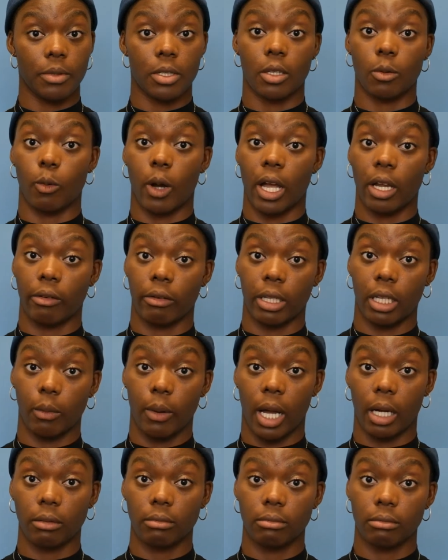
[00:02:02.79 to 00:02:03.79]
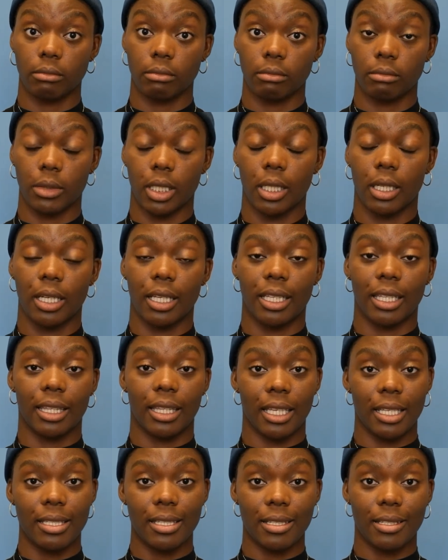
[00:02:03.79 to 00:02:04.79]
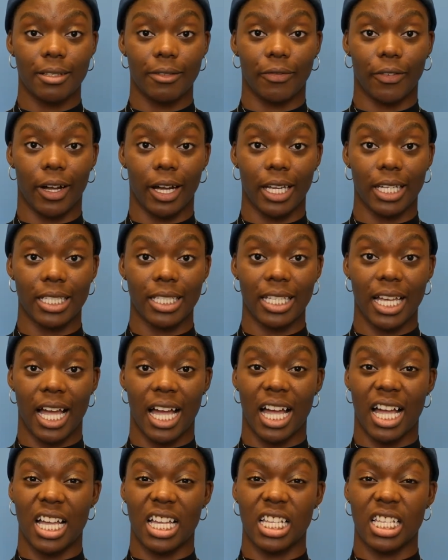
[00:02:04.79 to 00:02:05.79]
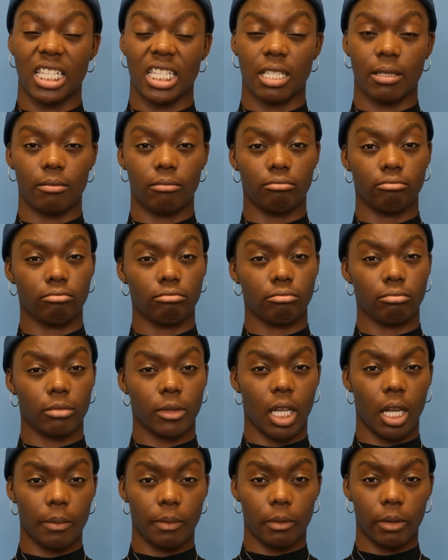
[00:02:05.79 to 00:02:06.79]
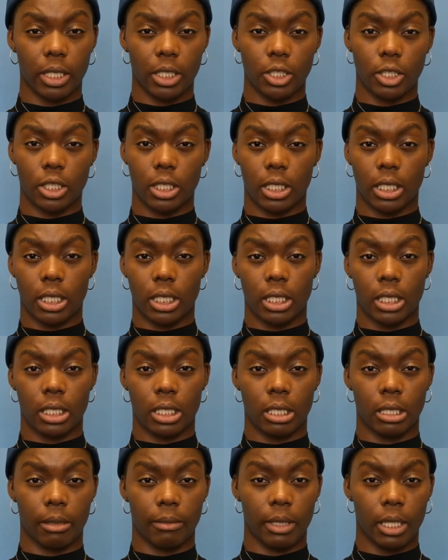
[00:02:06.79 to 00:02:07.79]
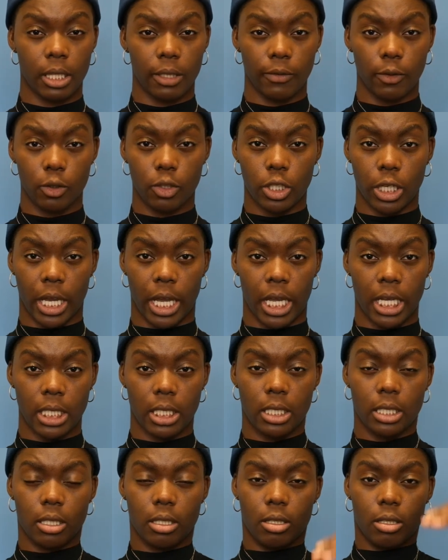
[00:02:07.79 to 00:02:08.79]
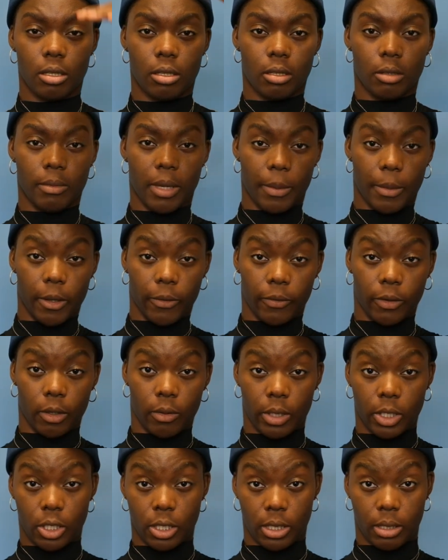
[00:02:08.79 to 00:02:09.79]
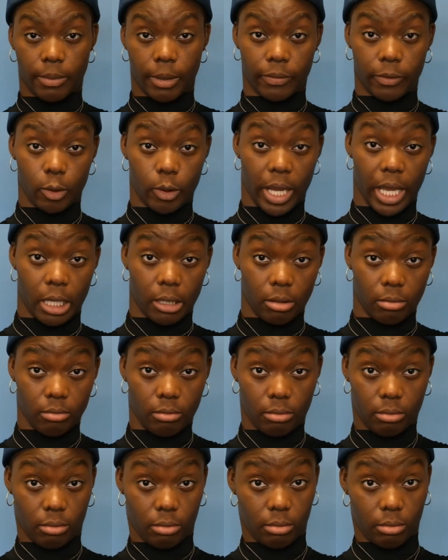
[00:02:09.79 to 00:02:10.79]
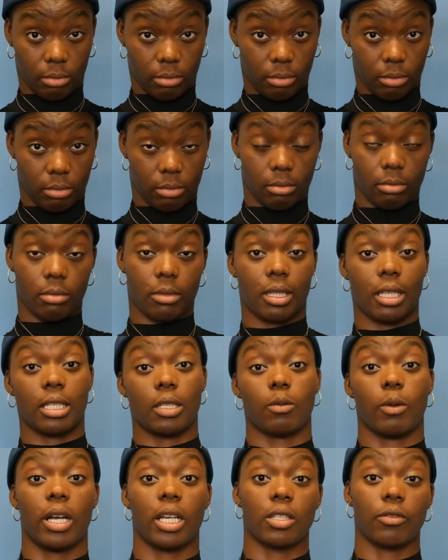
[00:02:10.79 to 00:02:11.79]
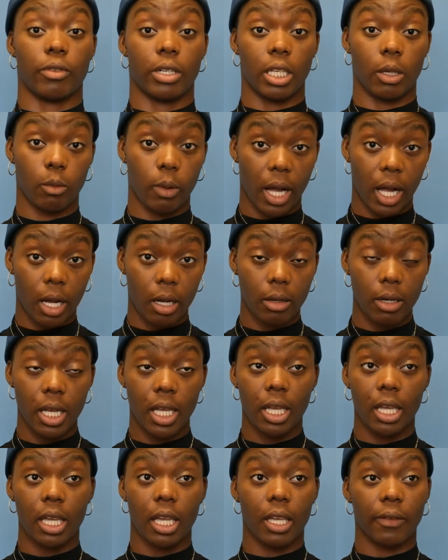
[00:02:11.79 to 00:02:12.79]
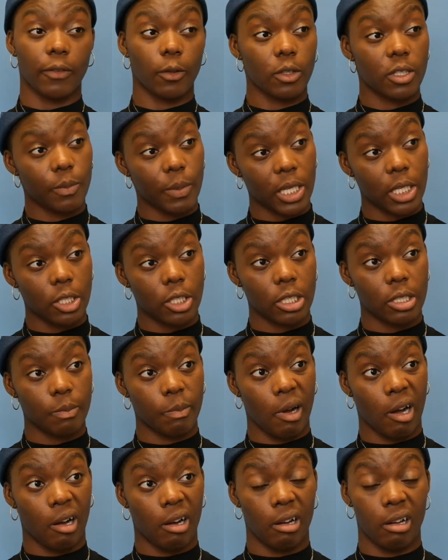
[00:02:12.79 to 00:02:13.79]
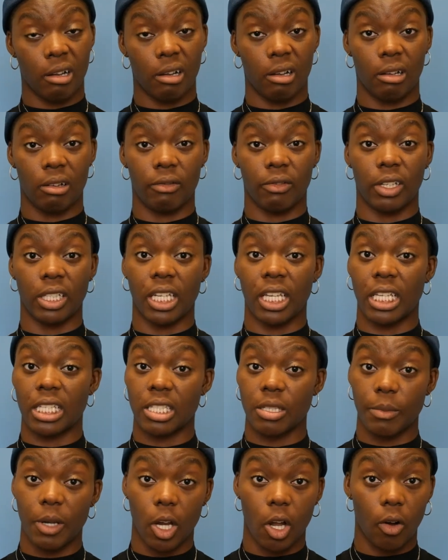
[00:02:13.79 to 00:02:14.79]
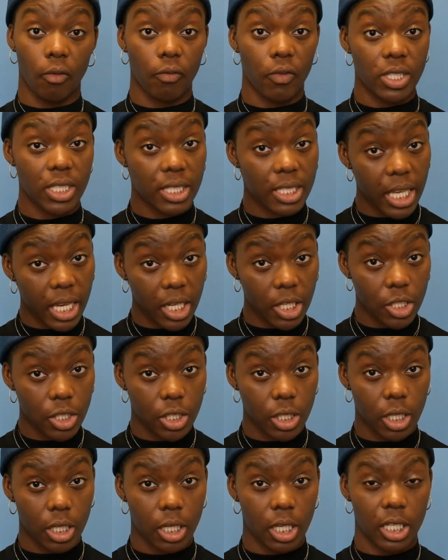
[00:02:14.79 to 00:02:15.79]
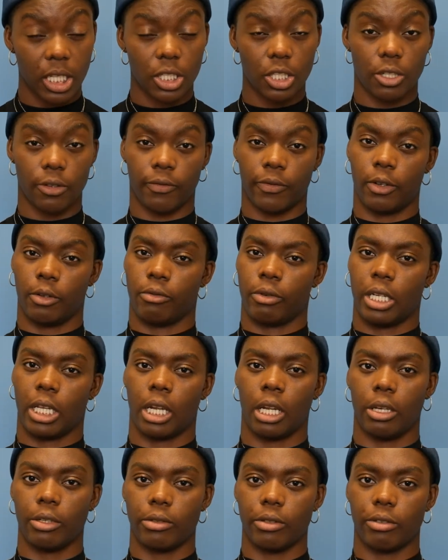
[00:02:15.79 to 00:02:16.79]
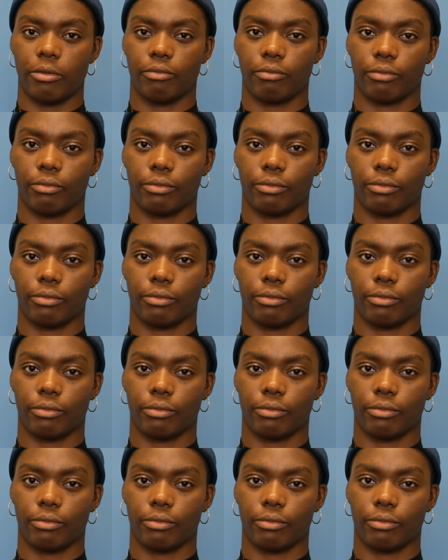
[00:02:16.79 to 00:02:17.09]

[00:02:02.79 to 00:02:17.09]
should work really well. This is defined as a couple inches in the middle of your chest to maybe a few inches above your head. This works really well if your speech is part of an intimate conversation and should feel really close.